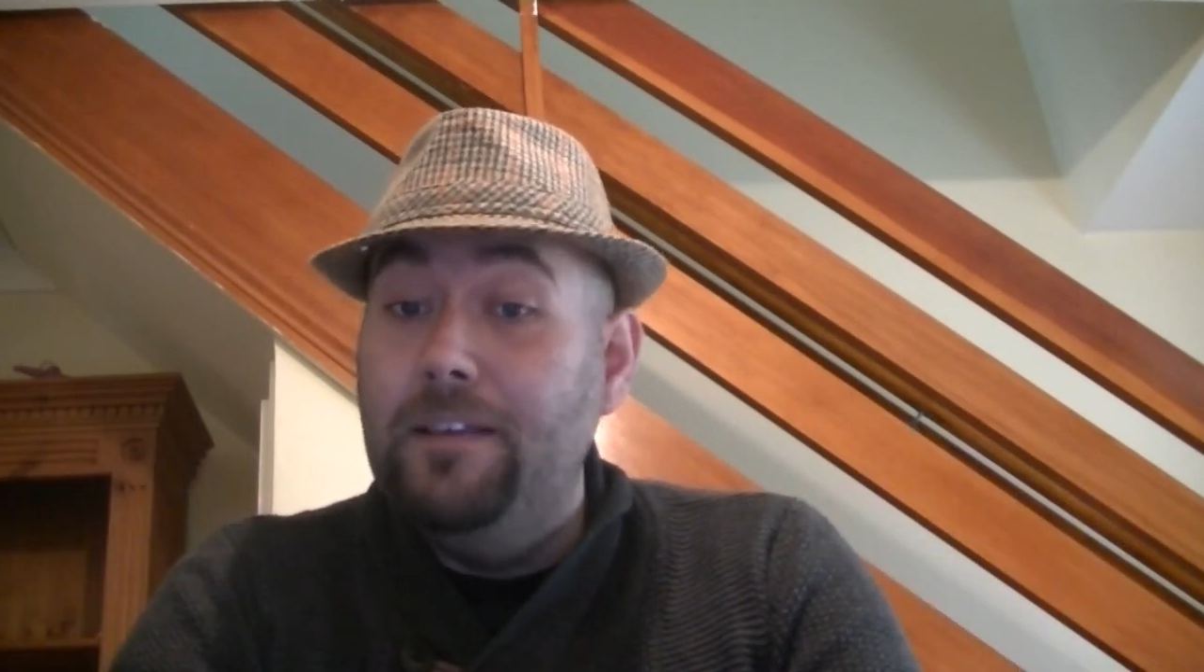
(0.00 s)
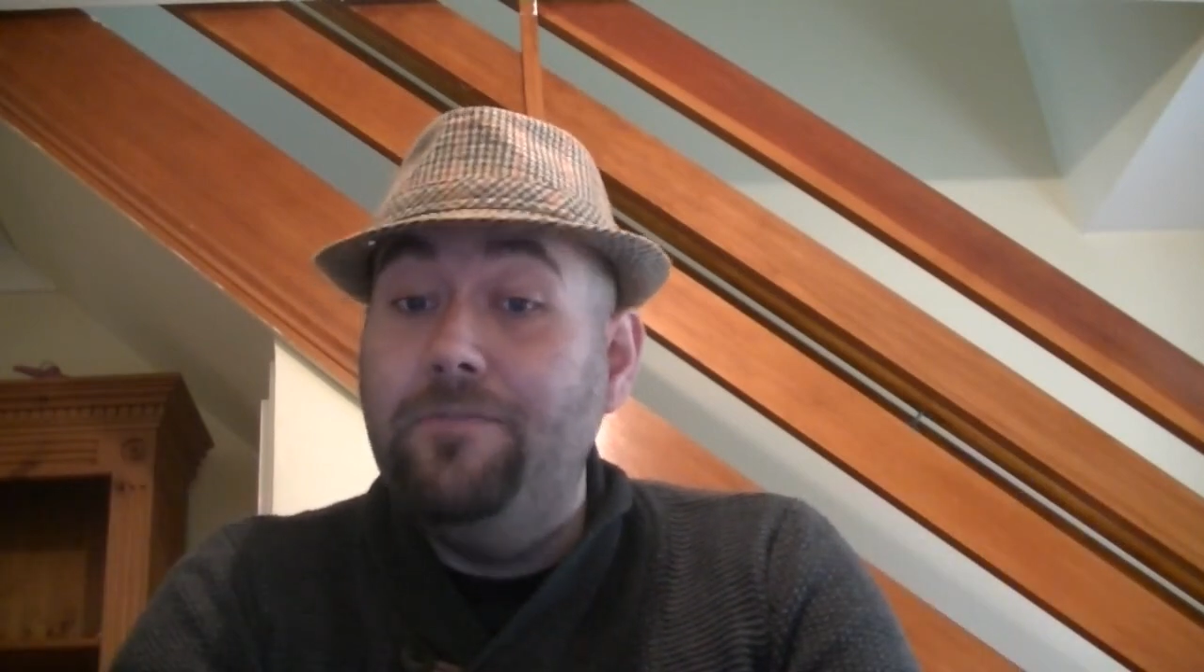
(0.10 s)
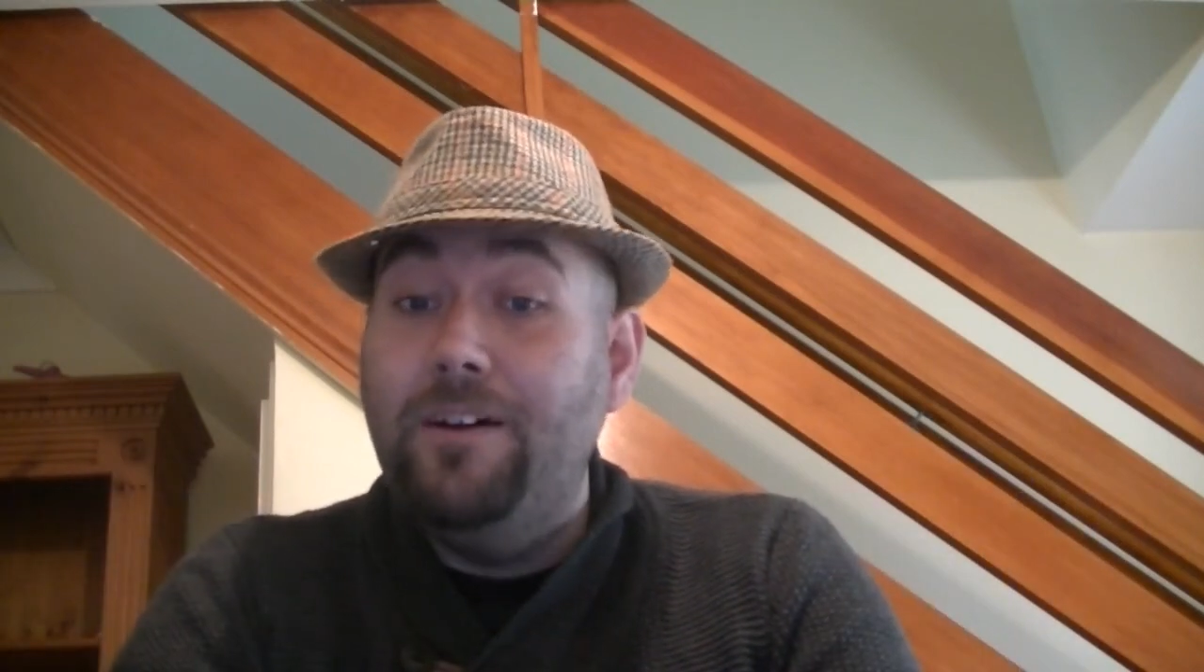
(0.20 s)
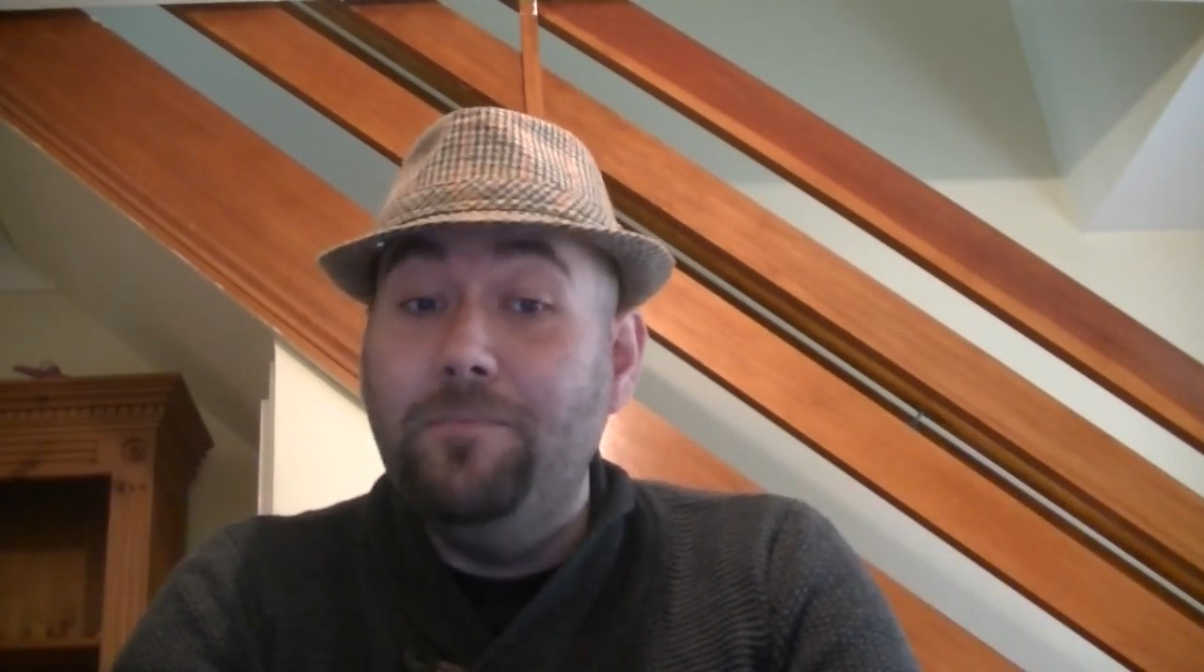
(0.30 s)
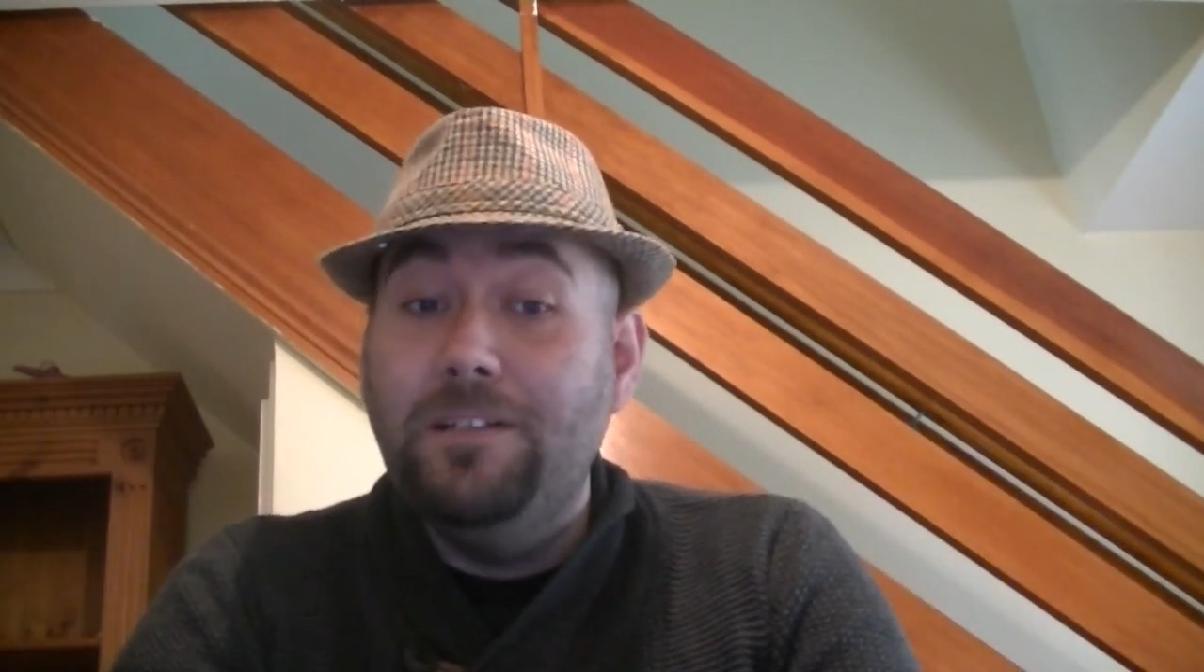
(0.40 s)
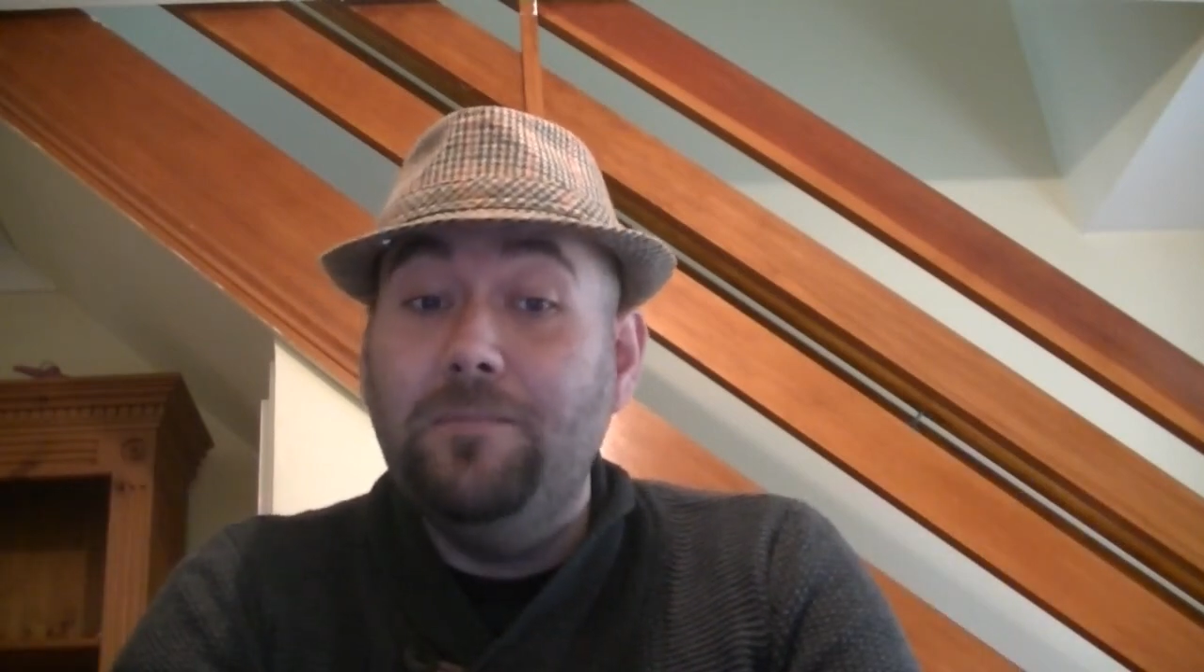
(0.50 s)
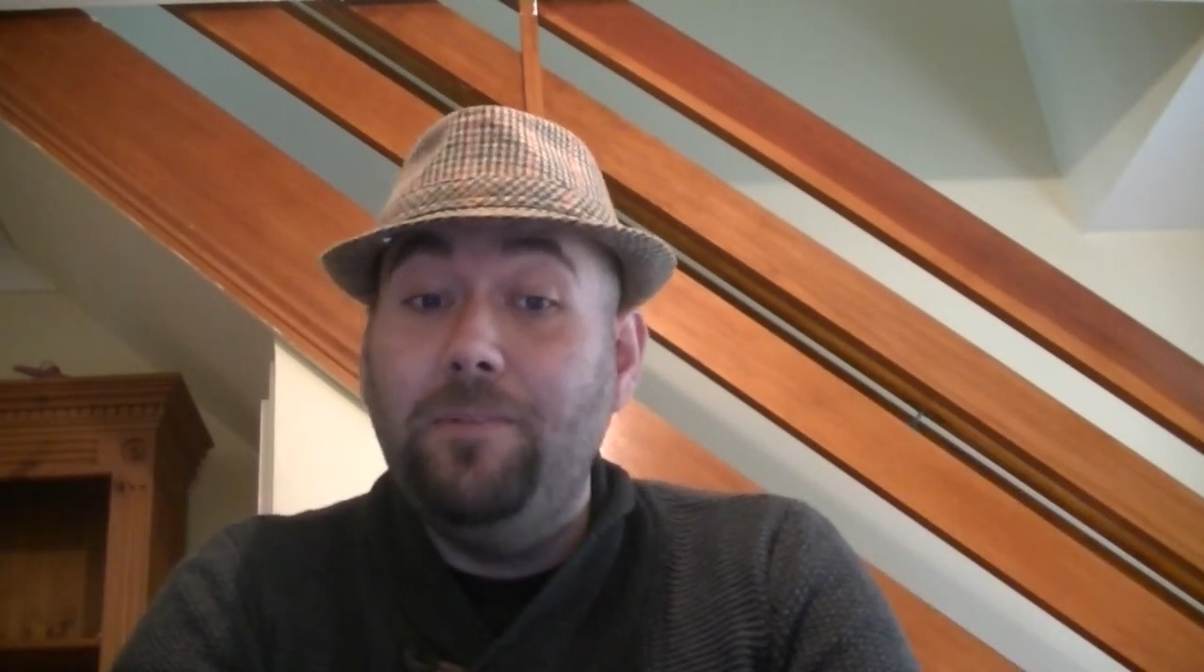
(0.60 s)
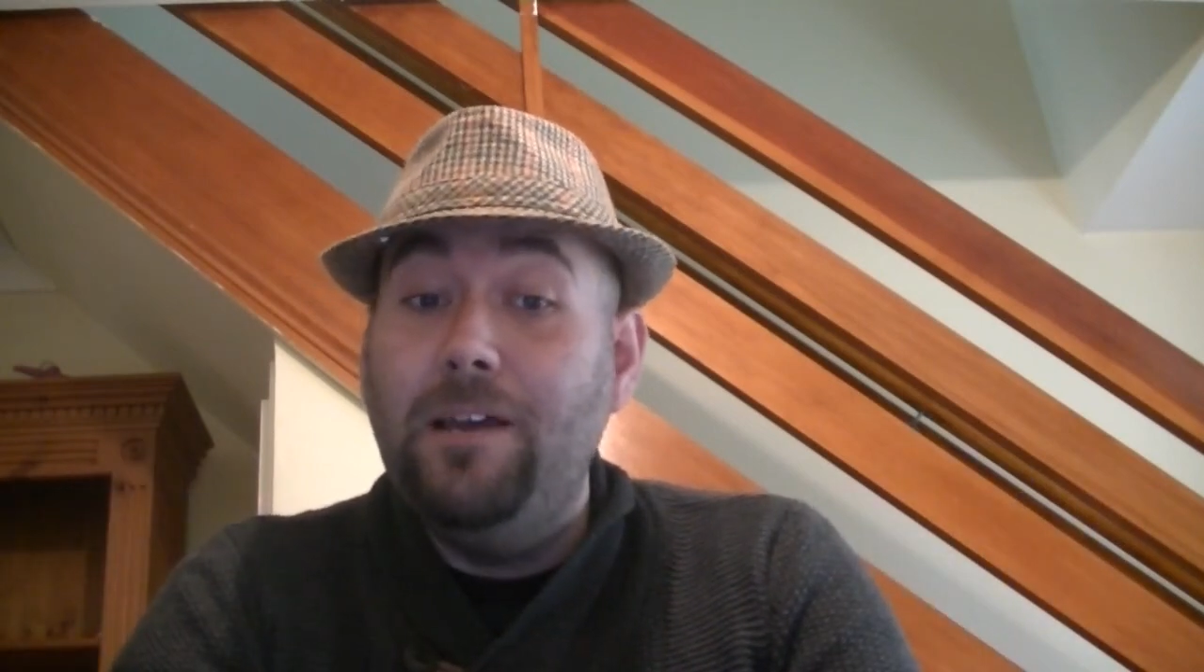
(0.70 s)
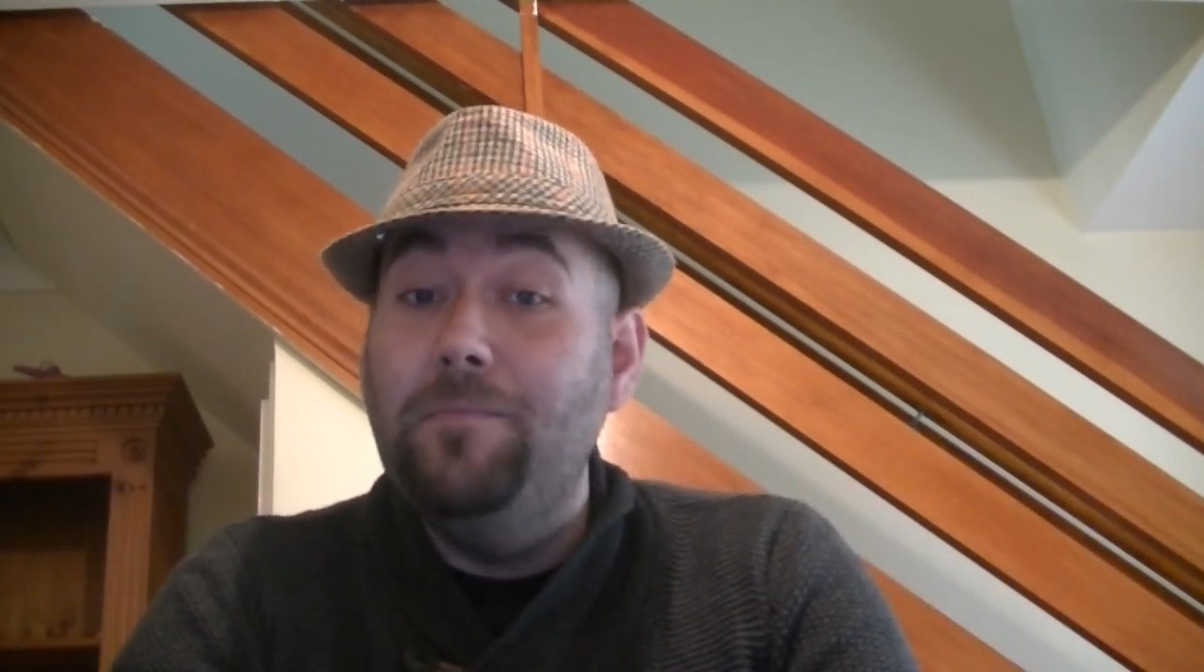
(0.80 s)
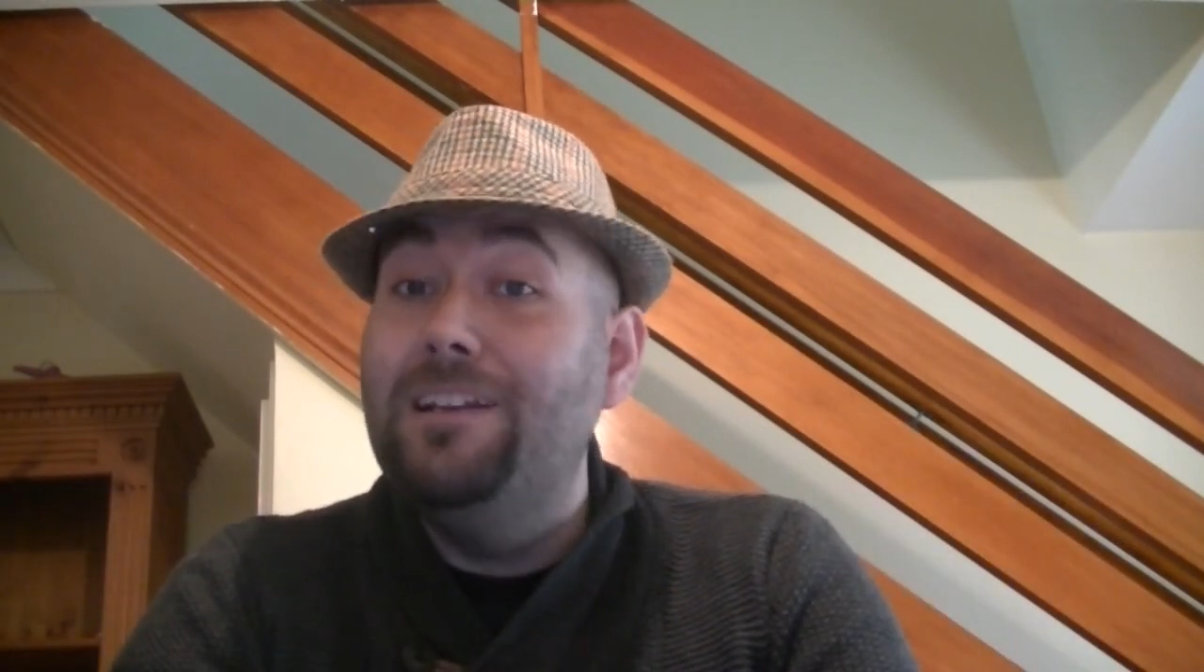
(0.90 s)
if I'd missed a
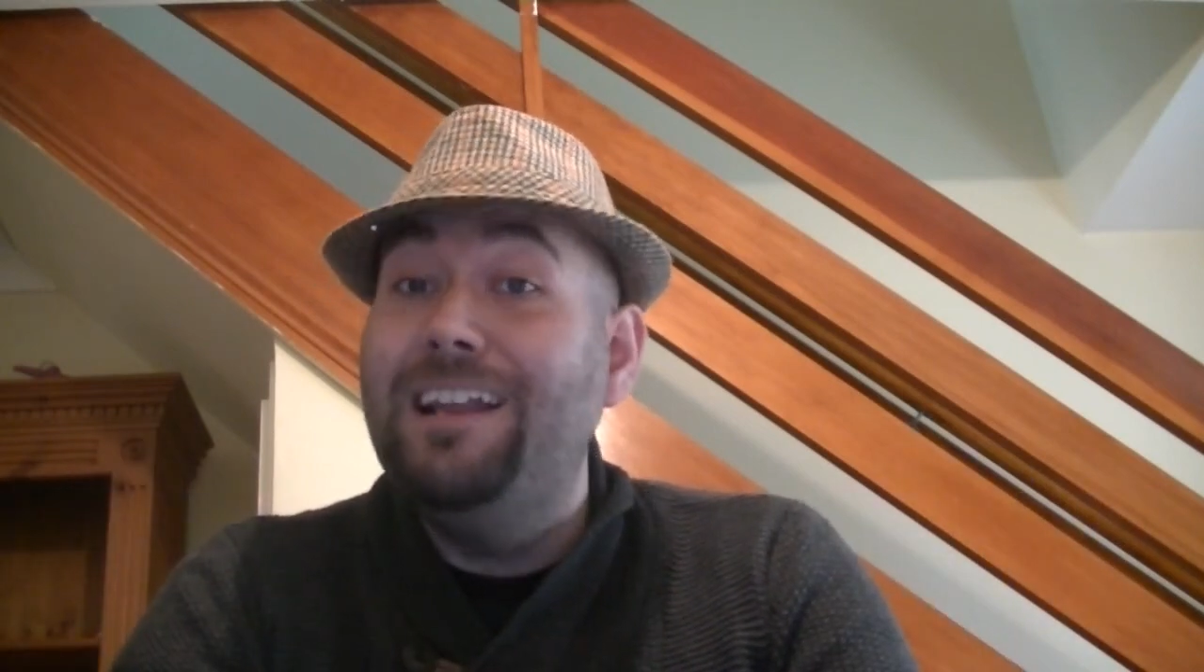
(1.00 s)
payment